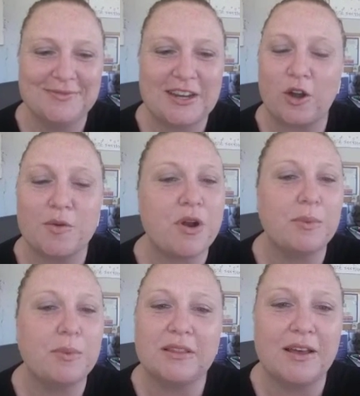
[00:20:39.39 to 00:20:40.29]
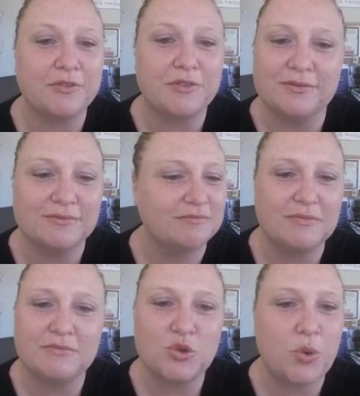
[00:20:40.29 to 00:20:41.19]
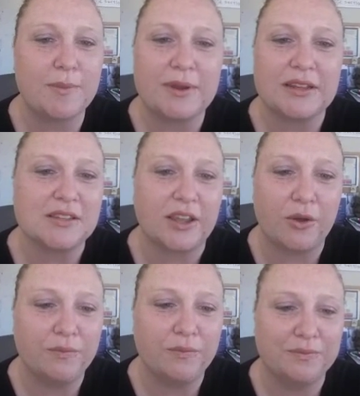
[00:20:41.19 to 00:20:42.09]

Darren probably left 20 minutes ago.